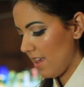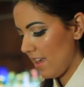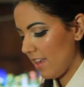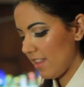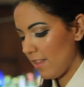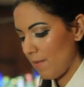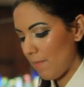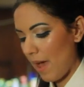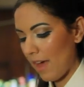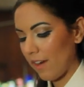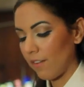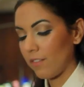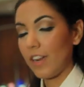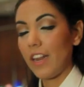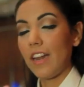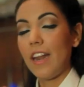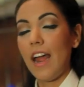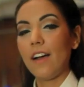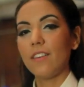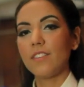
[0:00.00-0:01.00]
and about
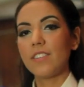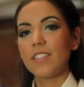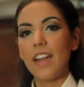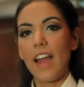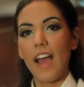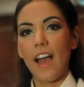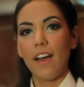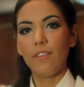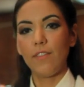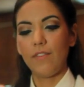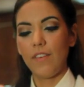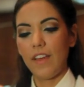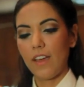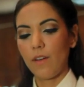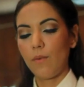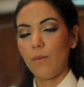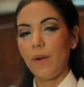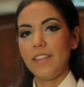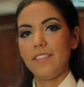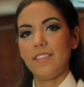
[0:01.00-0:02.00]
an ounce and a half of
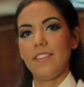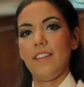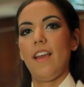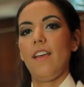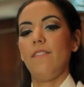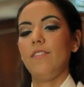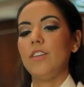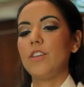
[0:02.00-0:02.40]
egg whites and heavy